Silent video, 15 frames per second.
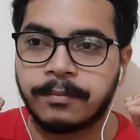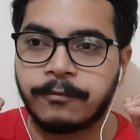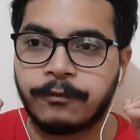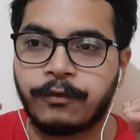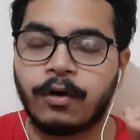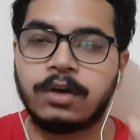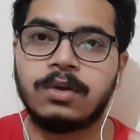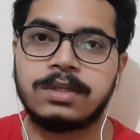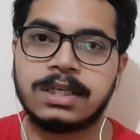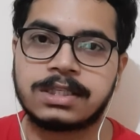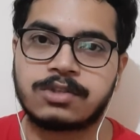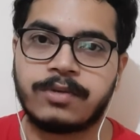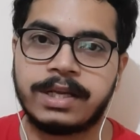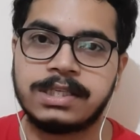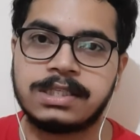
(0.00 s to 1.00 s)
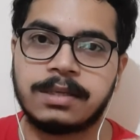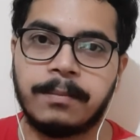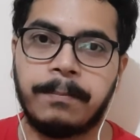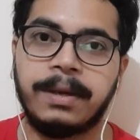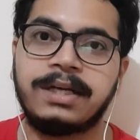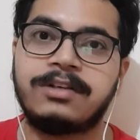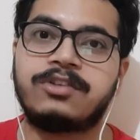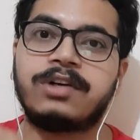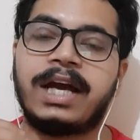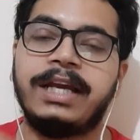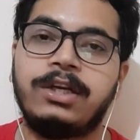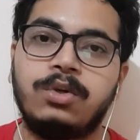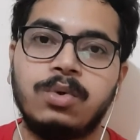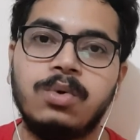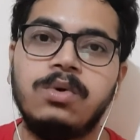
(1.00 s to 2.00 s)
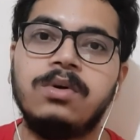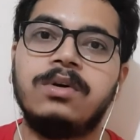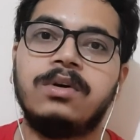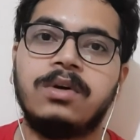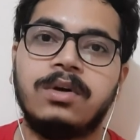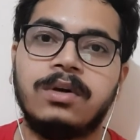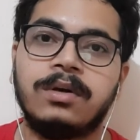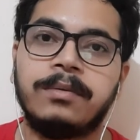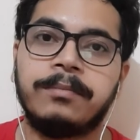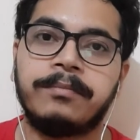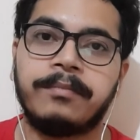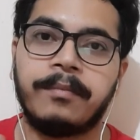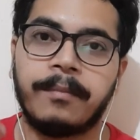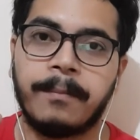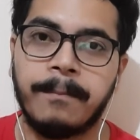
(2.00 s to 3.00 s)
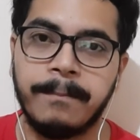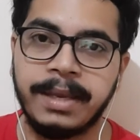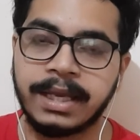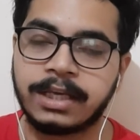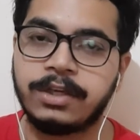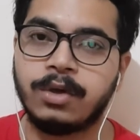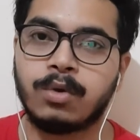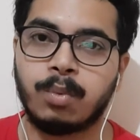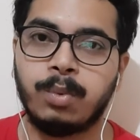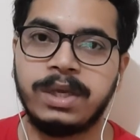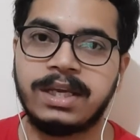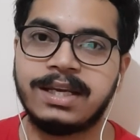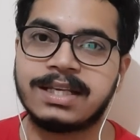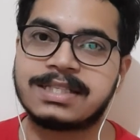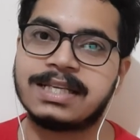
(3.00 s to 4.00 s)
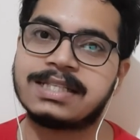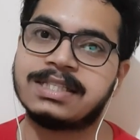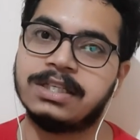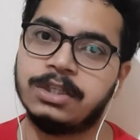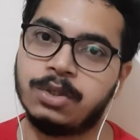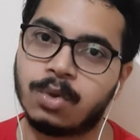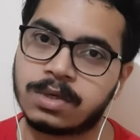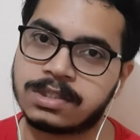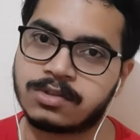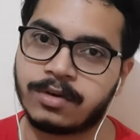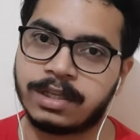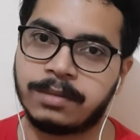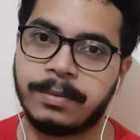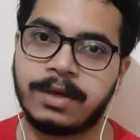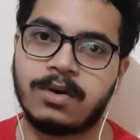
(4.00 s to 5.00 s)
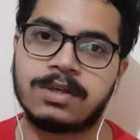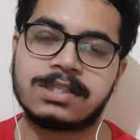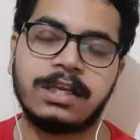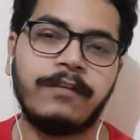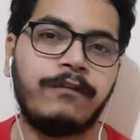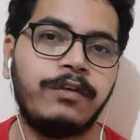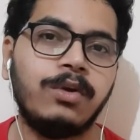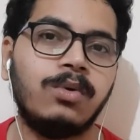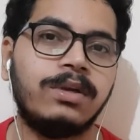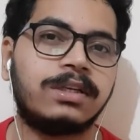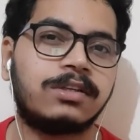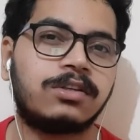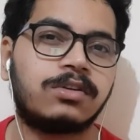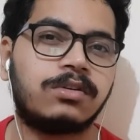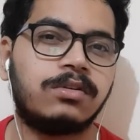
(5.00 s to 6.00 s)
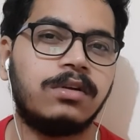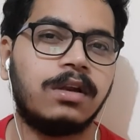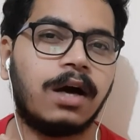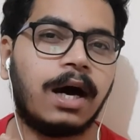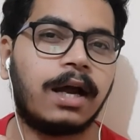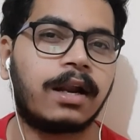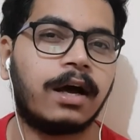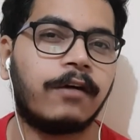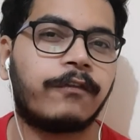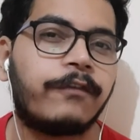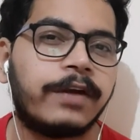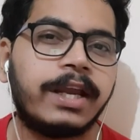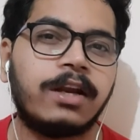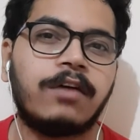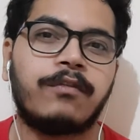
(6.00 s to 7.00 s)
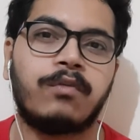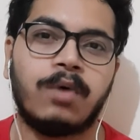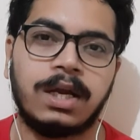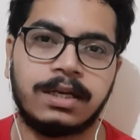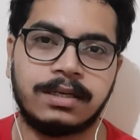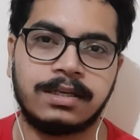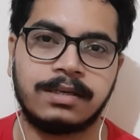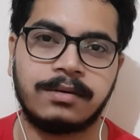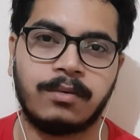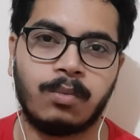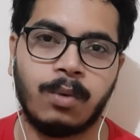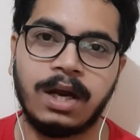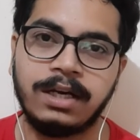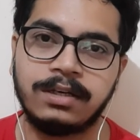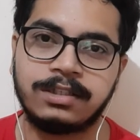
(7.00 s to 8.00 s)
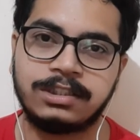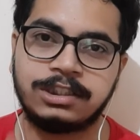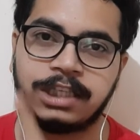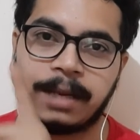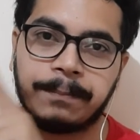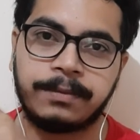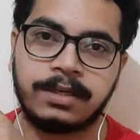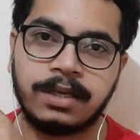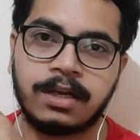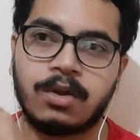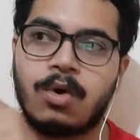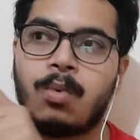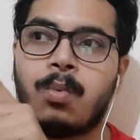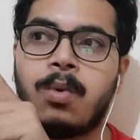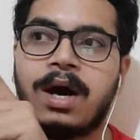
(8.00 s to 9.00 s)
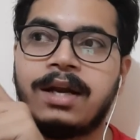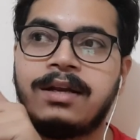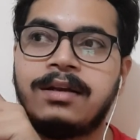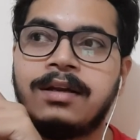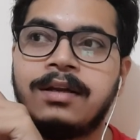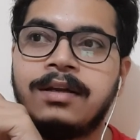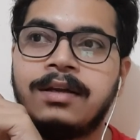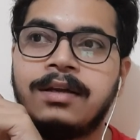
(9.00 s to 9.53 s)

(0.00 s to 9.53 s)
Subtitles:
follow the strengths, but try to make your weaknesses your strength. Because if you are afraid of one chapter, one